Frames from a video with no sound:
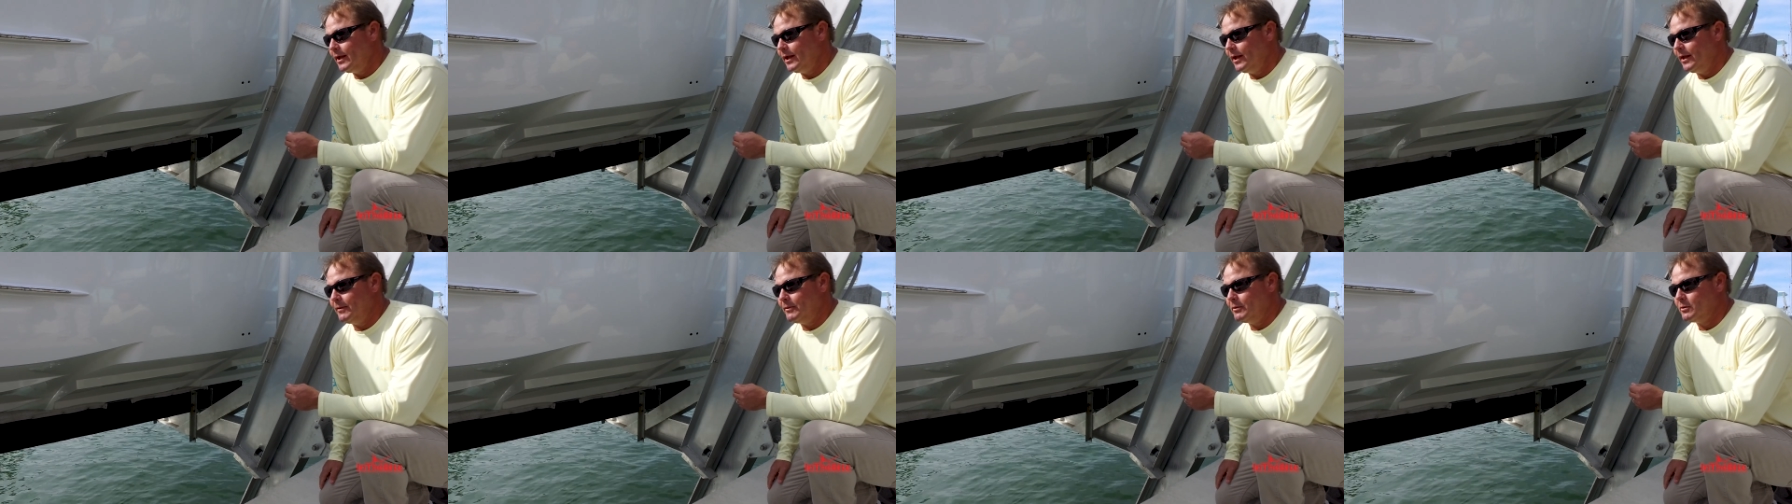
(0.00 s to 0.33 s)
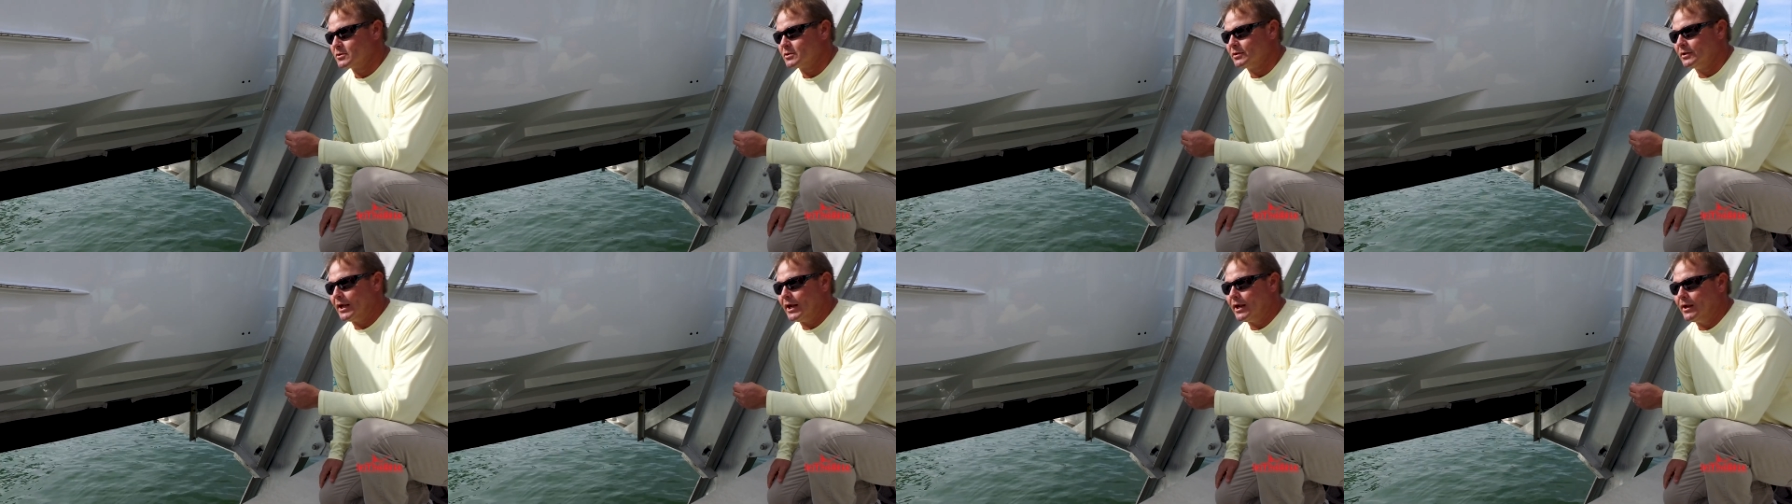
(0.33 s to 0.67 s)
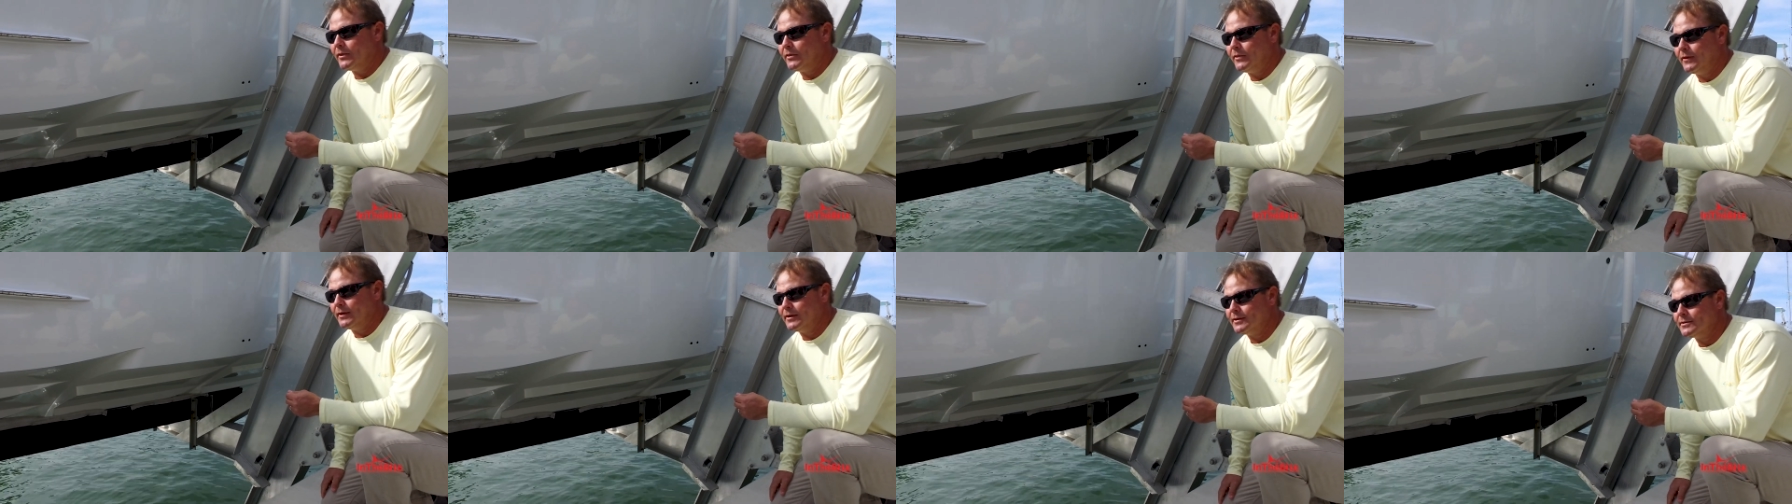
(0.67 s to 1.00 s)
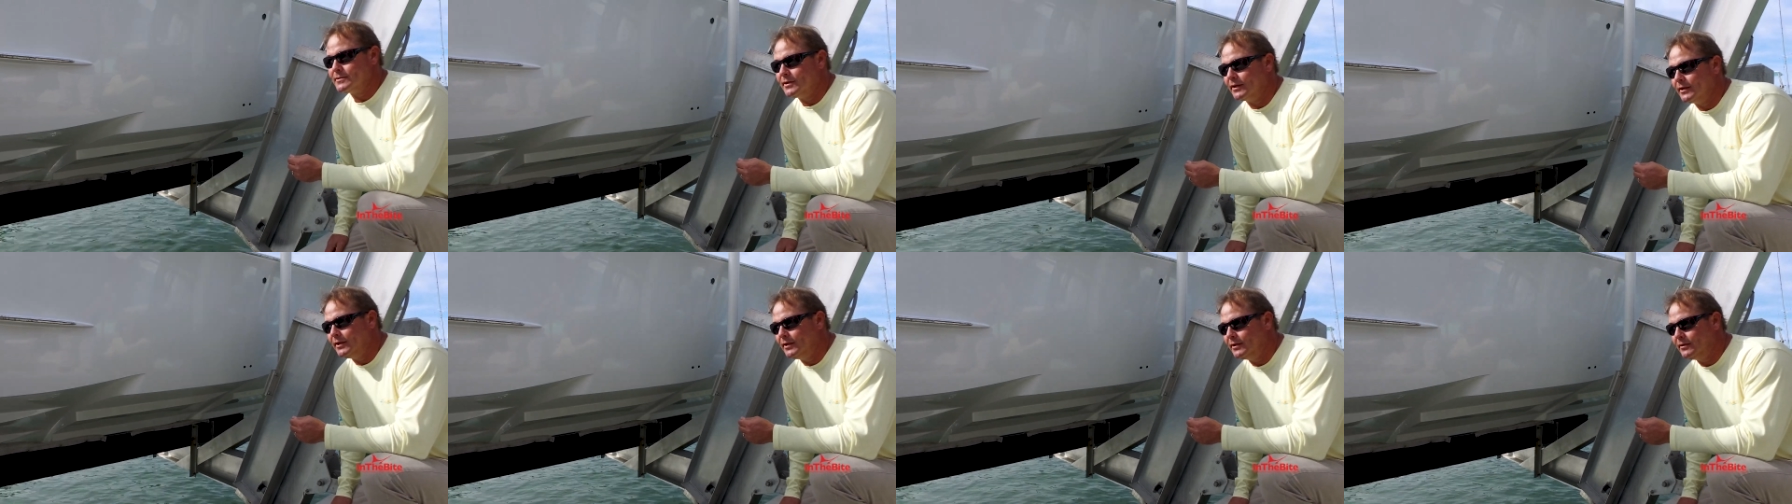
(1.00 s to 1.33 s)
and there was a lot of
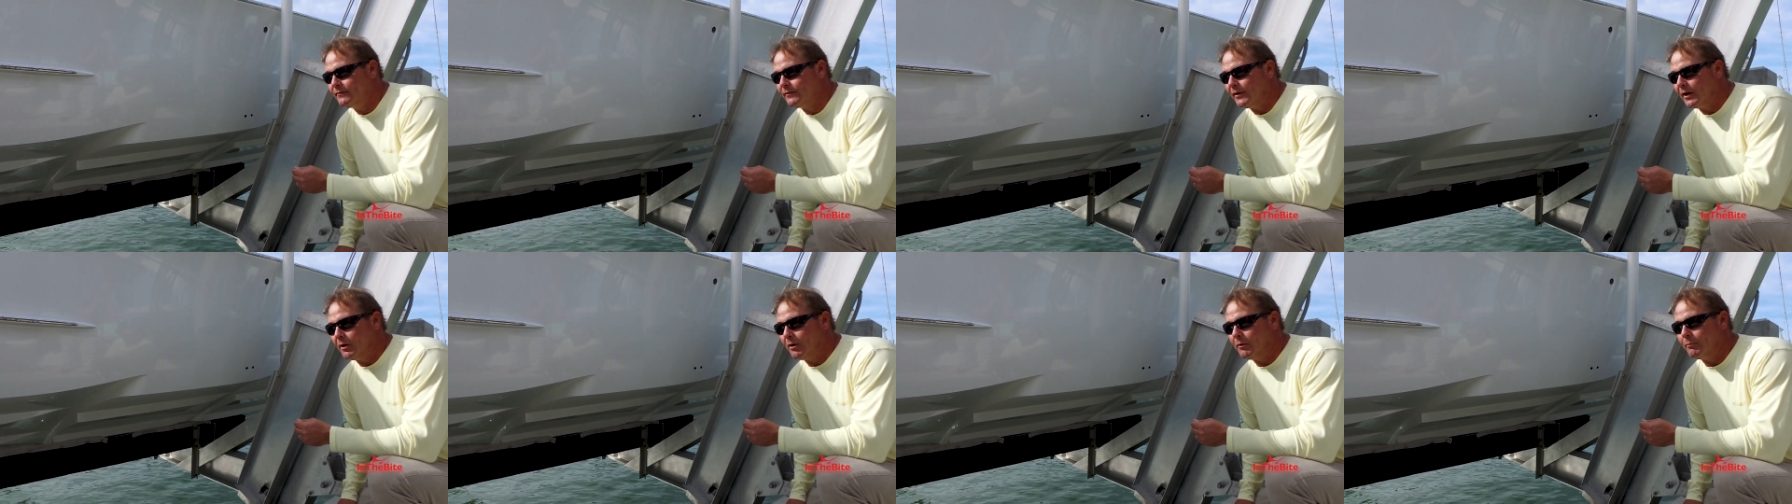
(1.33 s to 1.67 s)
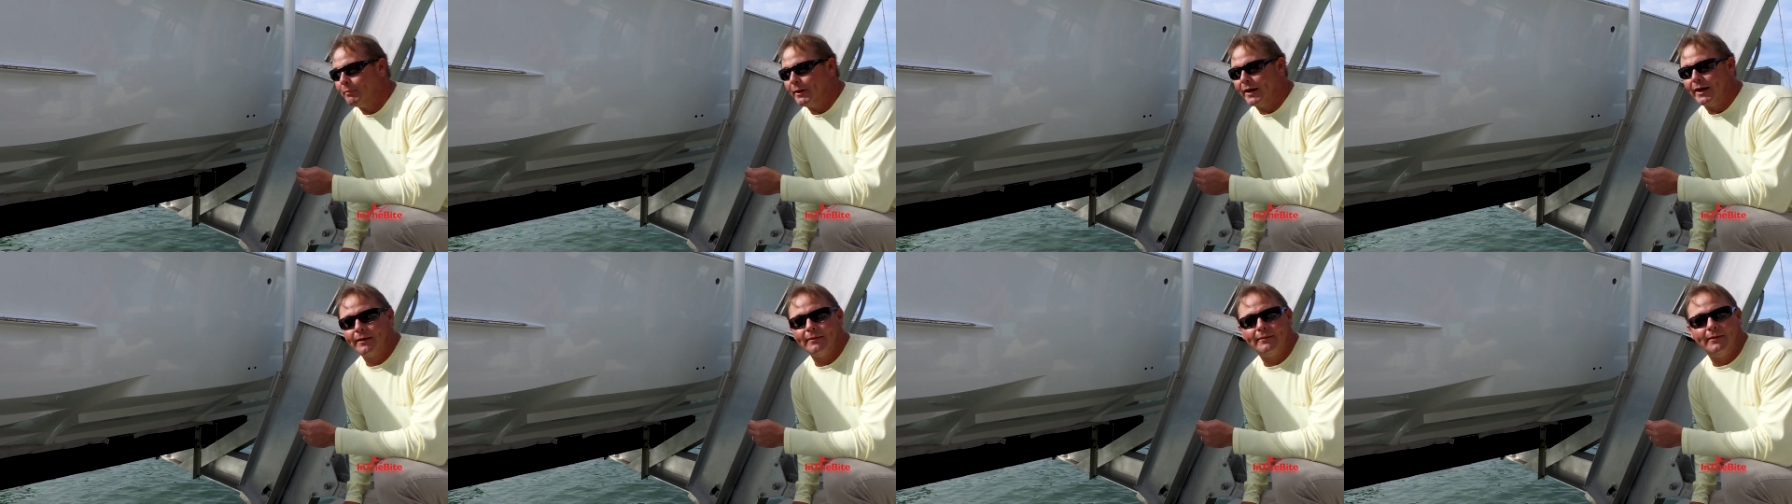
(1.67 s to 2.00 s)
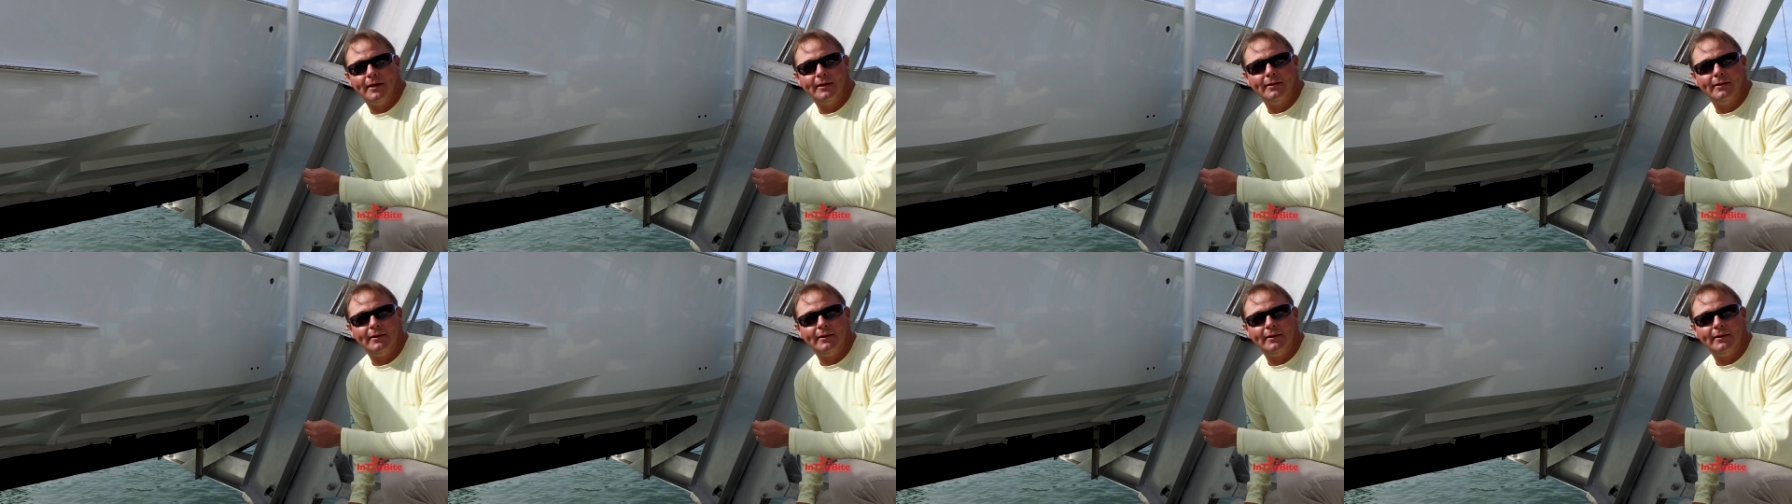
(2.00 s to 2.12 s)
things that he developed back